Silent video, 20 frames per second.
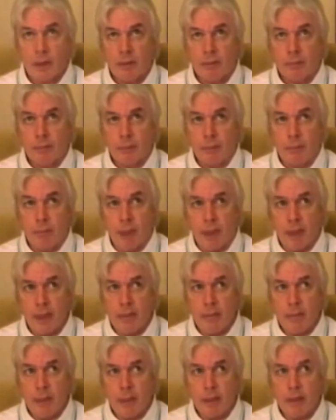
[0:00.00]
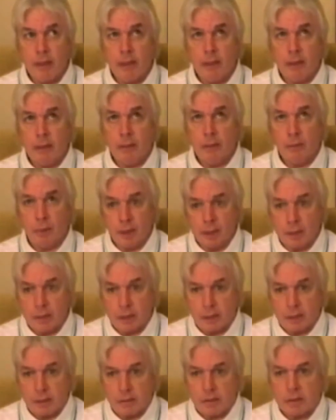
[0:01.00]
for many
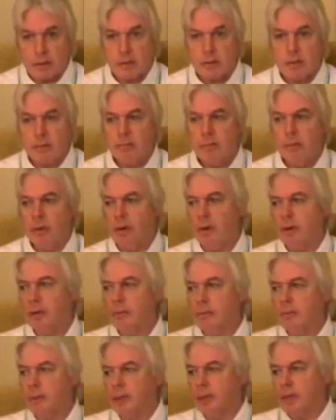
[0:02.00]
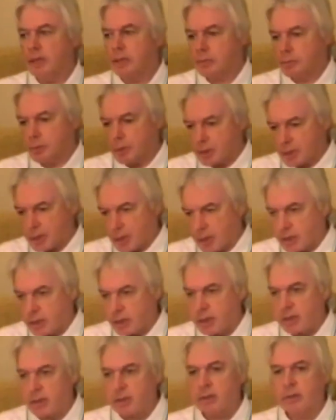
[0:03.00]
reasons, not least
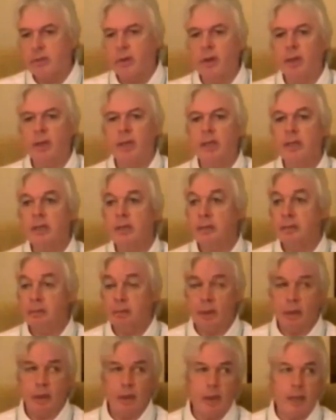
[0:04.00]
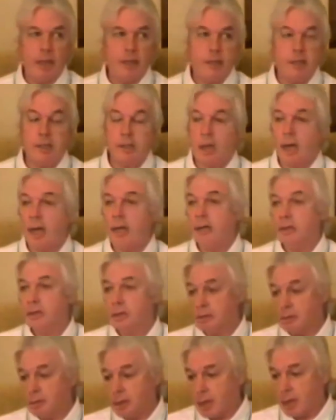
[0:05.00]
researchers, not least
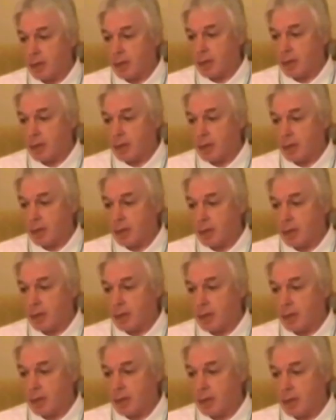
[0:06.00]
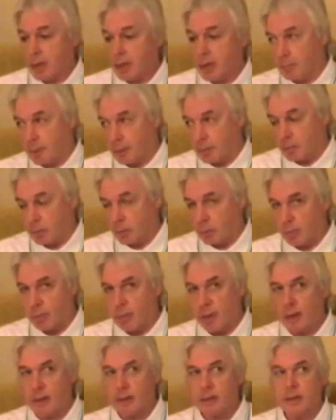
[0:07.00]
insiders who are now speaking out a bit more
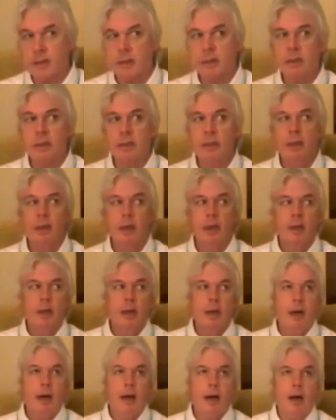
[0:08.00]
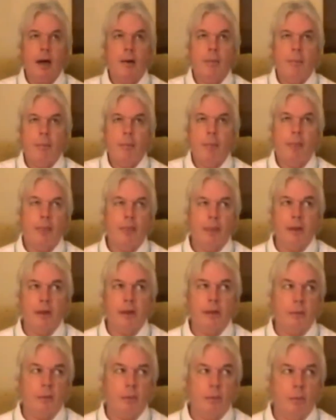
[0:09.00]
about this,
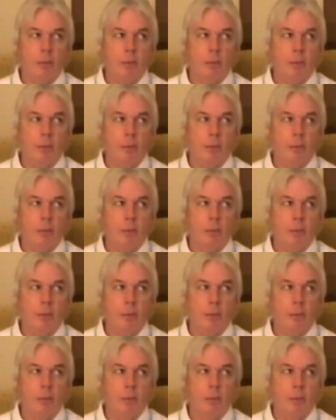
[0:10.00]
that